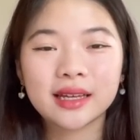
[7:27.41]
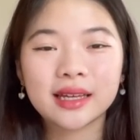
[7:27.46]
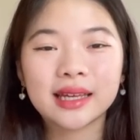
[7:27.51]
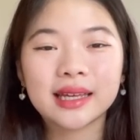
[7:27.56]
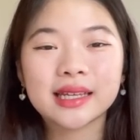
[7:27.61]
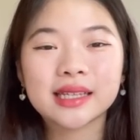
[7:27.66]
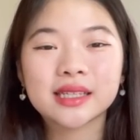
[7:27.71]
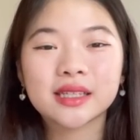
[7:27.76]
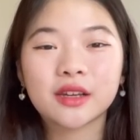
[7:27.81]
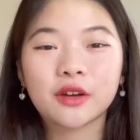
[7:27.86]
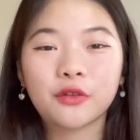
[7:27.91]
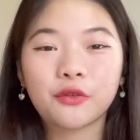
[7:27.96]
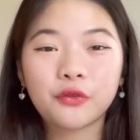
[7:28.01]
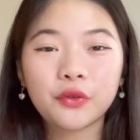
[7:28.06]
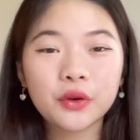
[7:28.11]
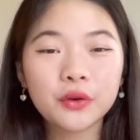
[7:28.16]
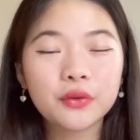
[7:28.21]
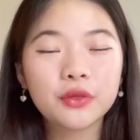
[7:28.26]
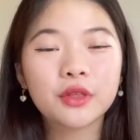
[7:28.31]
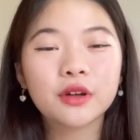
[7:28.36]
It's the
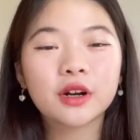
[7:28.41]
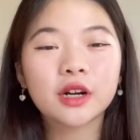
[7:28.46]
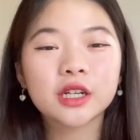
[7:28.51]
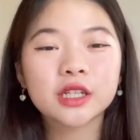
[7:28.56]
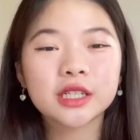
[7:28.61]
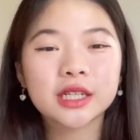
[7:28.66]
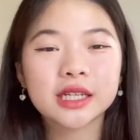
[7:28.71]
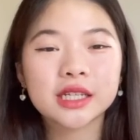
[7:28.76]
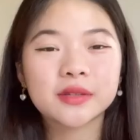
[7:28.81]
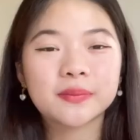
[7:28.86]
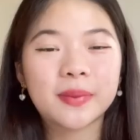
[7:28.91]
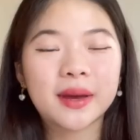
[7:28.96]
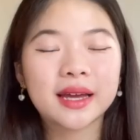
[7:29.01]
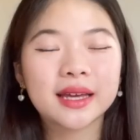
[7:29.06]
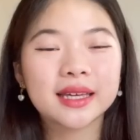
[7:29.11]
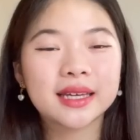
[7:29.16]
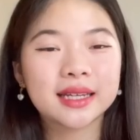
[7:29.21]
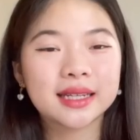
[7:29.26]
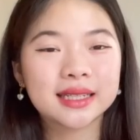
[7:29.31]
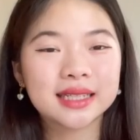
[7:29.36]
fifth largest
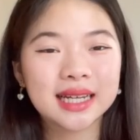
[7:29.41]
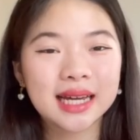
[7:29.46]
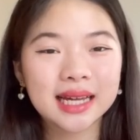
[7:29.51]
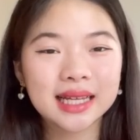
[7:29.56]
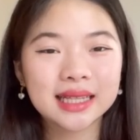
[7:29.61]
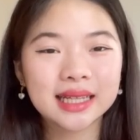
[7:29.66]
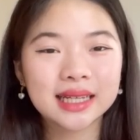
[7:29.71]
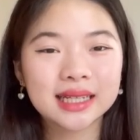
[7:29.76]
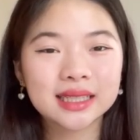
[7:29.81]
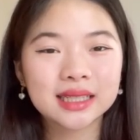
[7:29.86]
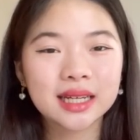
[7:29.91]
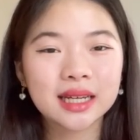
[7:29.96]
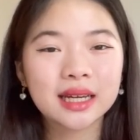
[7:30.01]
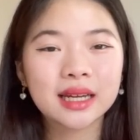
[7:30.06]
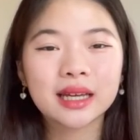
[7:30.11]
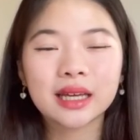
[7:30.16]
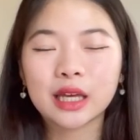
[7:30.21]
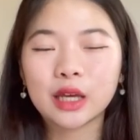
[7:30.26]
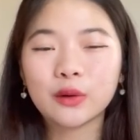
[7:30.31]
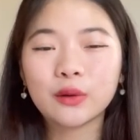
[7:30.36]
bank in Thailand,
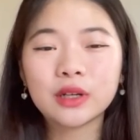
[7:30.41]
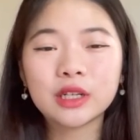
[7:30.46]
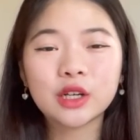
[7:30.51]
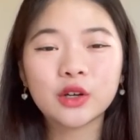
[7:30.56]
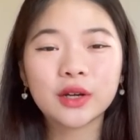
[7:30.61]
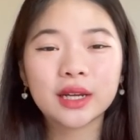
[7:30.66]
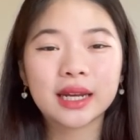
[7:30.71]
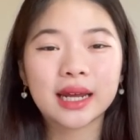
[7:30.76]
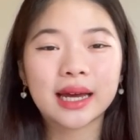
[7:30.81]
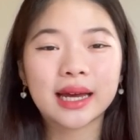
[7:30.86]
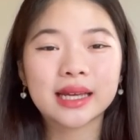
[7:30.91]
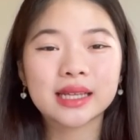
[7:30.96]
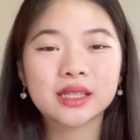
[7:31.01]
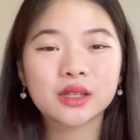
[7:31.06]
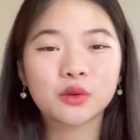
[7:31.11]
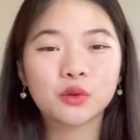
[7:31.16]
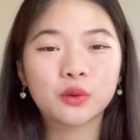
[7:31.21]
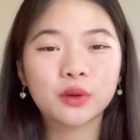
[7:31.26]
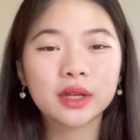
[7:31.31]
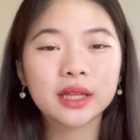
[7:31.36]
even though it has
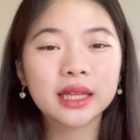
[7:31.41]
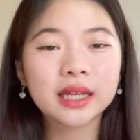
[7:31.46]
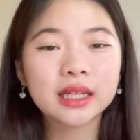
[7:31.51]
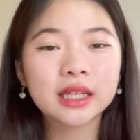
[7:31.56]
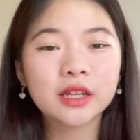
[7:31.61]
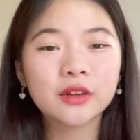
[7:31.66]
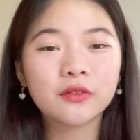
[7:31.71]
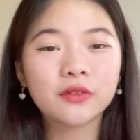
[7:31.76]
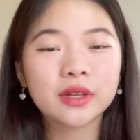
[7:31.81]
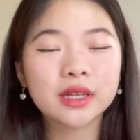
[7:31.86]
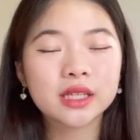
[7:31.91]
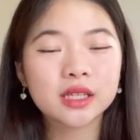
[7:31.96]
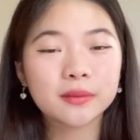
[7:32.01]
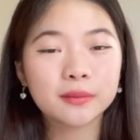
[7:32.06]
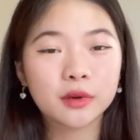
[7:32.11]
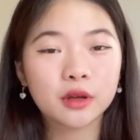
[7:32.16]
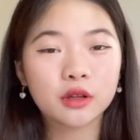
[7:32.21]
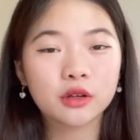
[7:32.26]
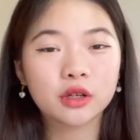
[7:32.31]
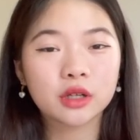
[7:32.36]
a relatively
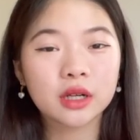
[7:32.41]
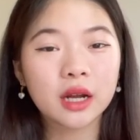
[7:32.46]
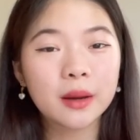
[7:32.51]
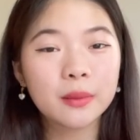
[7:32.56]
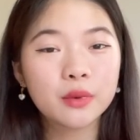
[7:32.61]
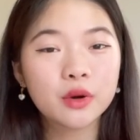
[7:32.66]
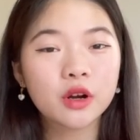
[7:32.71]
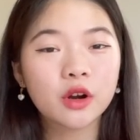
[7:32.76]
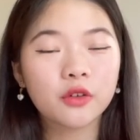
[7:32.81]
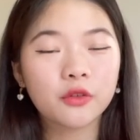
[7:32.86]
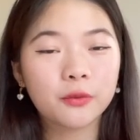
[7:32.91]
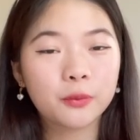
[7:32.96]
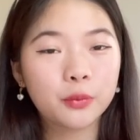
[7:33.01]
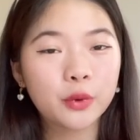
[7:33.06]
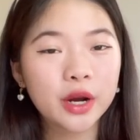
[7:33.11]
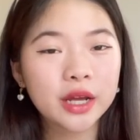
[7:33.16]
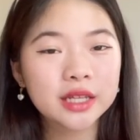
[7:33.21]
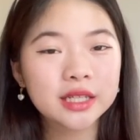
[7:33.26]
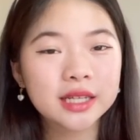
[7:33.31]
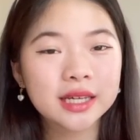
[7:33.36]
smaller number of
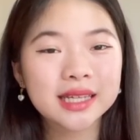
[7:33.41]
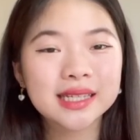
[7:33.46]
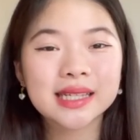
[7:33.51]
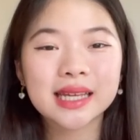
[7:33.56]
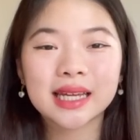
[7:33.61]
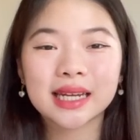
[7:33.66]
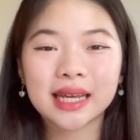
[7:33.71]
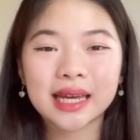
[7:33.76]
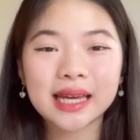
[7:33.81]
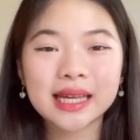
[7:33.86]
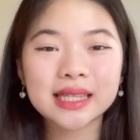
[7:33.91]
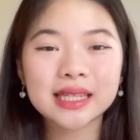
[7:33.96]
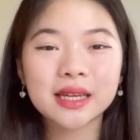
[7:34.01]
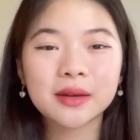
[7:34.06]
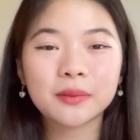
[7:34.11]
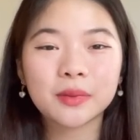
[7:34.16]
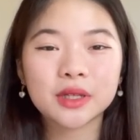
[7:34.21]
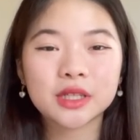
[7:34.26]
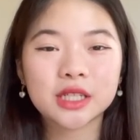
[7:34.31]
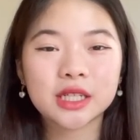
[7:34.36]
branches and A T M
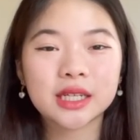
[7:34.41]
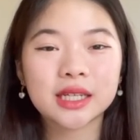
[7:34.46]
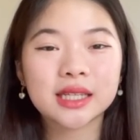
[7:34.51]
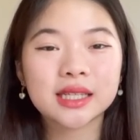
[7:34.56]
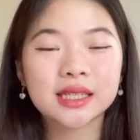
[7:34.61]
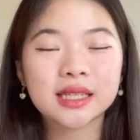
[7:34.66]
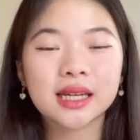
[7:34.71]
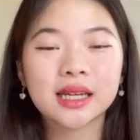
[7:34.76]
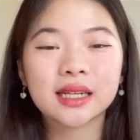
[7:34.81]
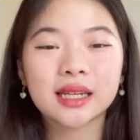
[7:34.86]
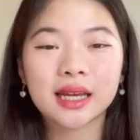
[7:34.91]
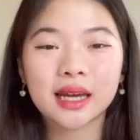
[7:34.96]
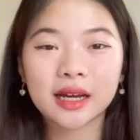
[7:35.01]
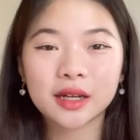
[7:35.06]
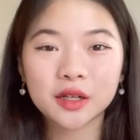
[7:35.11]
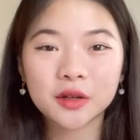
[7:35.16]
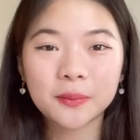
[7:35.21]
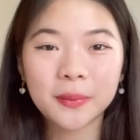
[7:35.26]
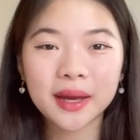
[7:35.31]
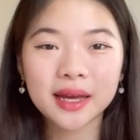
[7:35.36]
machines than the
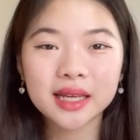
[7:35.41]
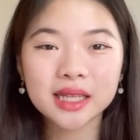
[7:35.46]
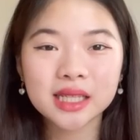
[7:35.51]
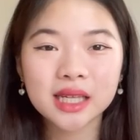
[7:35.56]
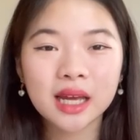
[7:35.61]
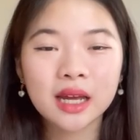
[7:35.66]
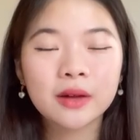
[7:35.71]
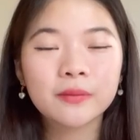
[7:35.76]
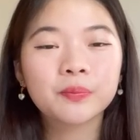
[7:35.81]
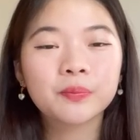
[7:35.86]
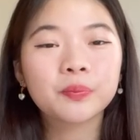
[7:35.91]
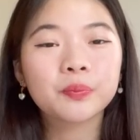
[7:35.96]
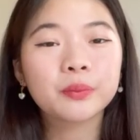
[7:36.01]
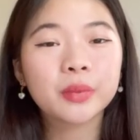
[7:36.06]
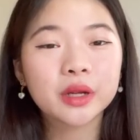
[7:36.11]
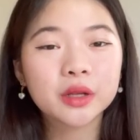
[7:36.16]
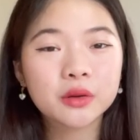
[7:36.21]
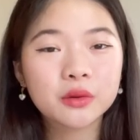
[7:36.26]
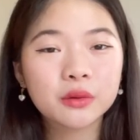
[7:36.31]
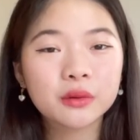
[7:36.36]
other banks,
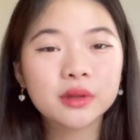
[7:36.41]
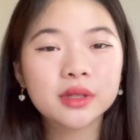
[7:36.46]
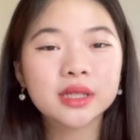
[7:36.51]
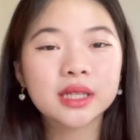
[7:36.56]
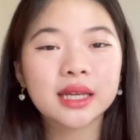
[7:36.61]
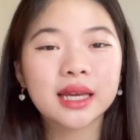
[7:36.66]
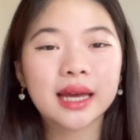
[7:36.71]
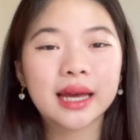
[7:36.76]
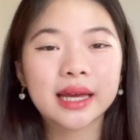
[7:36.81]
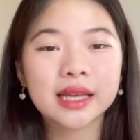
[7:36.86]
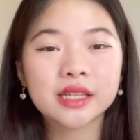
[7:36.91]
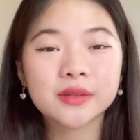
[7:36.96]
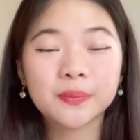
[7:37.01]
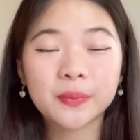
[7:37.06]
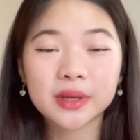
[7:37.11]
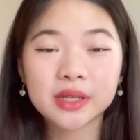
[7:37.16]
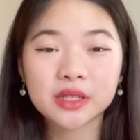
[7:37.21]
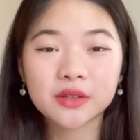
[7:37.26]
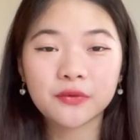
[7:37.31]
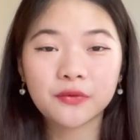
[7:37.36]
but KrungSri has
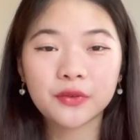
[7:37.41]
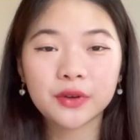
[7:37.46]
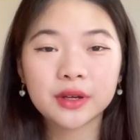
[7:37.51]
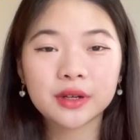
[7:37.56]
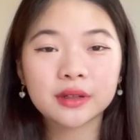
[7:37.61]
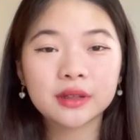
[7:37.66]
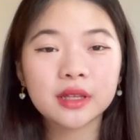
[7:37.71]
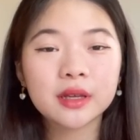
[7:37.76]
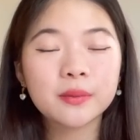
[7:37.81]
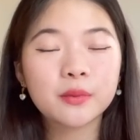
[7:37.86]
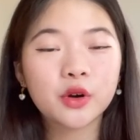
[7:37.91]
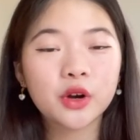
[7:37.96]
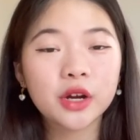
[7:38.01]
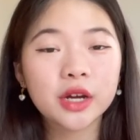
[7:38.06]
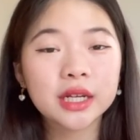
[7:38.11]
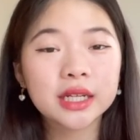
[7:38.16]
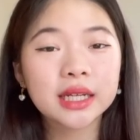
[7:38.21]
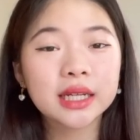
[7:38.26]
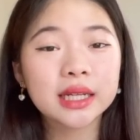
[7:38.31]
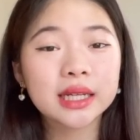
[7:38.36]
specifically
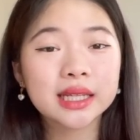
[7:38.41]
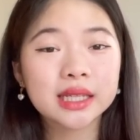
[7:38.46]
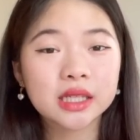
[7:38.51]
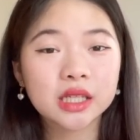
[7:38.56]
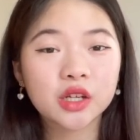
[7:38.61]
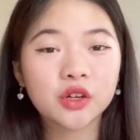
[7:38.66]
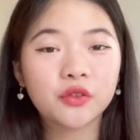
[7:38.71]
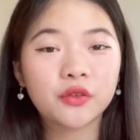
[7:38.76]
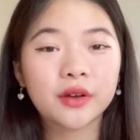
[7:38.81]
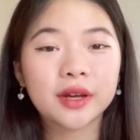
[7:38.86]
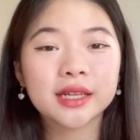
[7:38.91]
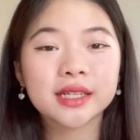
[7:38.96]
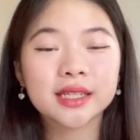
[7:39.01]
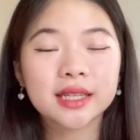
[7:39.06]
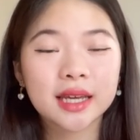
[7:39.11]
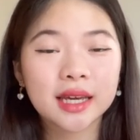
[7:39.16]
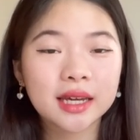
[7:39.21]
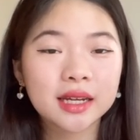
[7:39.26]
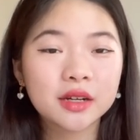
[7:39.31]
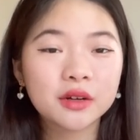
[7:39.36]
marketed itself as
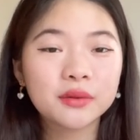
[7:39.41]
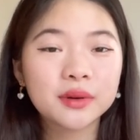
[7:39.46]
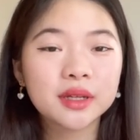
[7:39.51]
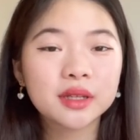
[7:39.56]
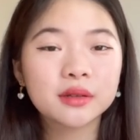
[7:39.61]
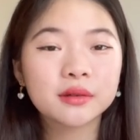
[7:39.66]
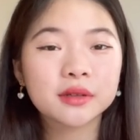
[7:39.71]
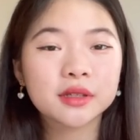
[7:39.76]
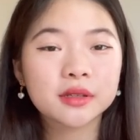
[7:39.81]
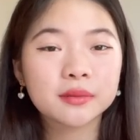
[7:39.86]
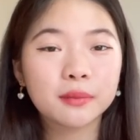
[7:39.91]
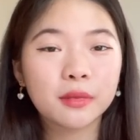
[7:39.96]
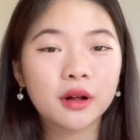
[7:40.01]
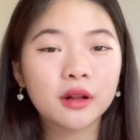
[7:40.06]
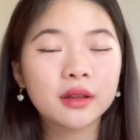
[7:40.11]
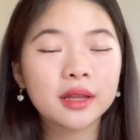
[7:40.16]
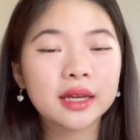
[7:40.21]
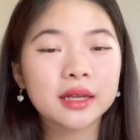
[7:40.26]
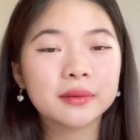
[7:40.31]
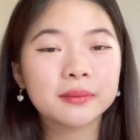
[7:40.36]
catering to small
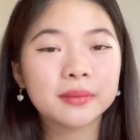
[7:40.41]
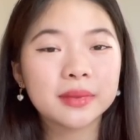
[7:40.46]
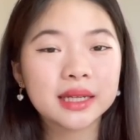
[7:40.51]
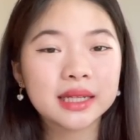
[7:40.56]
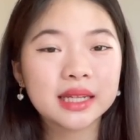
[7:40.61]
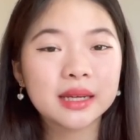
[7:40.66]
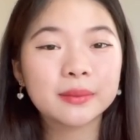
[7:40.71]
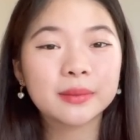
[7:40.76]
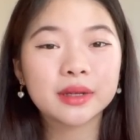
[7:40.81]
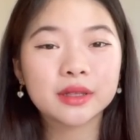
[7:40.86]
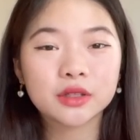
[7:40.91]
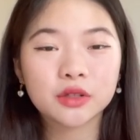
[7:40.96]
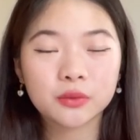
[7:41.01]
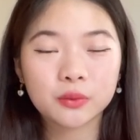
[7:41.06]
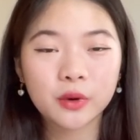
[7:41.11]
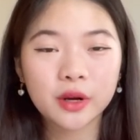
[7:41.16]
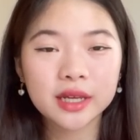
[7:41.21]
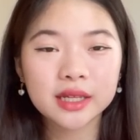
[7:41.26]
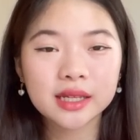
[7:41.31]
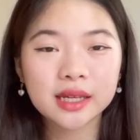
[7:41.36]
and medium
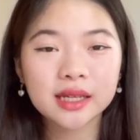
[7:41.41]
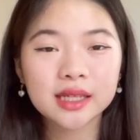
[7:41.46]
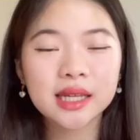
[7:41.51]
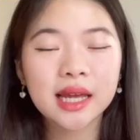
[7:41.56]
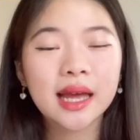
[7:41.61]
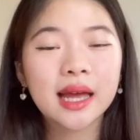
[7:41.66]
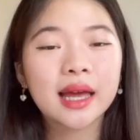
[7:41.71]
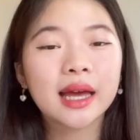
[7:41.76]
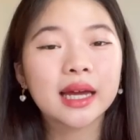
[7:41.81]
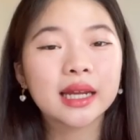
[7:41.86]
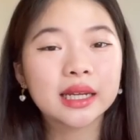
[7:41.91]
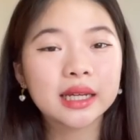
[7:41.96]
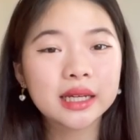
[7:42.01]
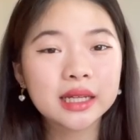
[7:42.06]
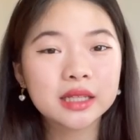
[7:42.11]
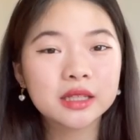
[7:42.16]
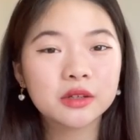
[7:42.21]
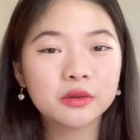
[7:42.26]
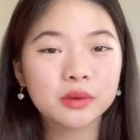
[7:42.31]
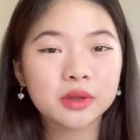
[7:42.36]
enterprises and
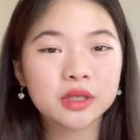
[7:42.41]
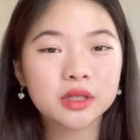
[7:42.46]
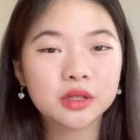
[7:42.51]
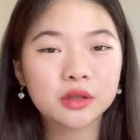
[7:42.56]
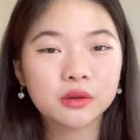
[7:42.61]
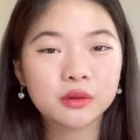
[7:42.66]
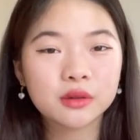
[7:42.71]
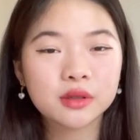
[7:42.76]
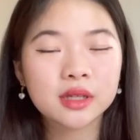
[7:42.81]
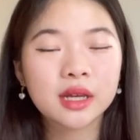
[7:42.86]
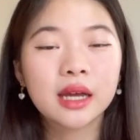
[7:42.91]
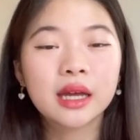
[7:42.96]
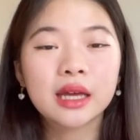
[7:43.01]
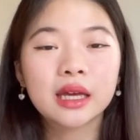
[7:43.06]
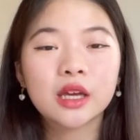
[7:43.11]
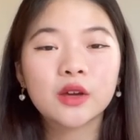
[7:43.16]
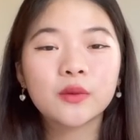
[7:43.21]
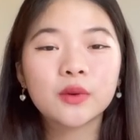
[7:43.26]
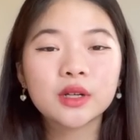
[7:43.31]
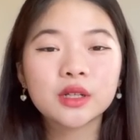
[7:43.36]
individuals,
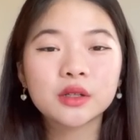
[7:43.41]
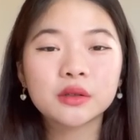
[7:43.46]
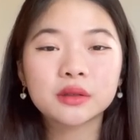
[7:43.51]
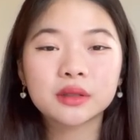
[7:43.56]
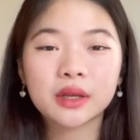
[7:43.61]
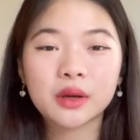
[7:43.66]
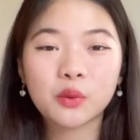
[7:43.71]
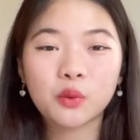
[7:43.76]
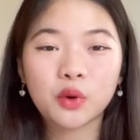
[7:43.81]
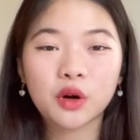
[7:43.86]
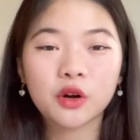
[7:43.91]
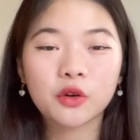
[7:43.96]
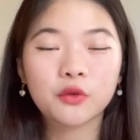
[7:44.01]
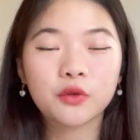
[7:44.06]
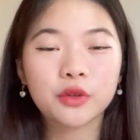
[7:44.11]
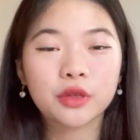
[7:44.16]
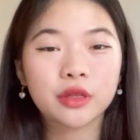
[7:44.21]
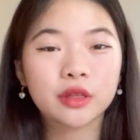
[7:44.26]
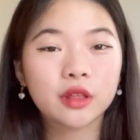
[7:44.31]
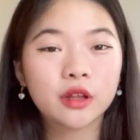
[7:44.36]
even though they work
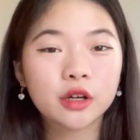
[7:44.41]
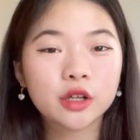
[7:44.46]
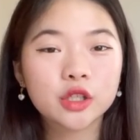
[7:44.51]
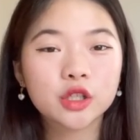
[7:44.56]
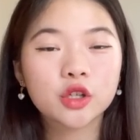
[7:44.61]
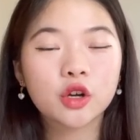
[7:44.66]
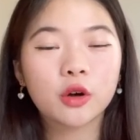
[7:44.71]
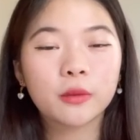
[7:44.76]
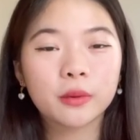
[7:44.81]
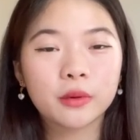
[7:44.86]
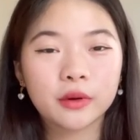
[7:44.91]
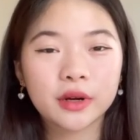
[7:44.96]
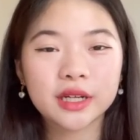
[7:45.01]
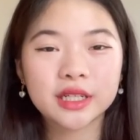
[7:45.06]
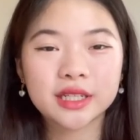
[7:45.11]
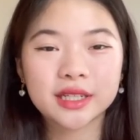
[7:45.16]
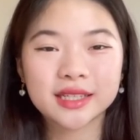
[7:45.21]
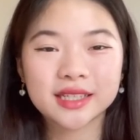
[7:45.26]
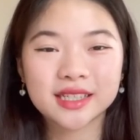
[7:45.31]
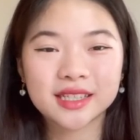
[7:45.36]
with large
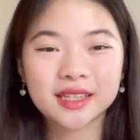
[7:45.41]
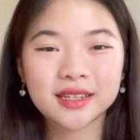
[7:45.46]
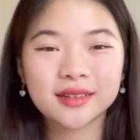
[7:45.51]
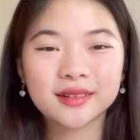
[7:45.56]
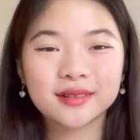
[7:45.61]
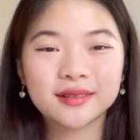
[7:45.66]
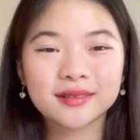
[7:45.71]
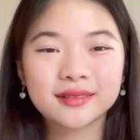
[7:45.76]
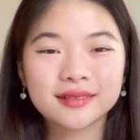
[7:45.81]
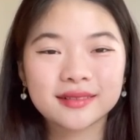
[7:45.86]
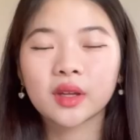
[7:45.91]
corporations too.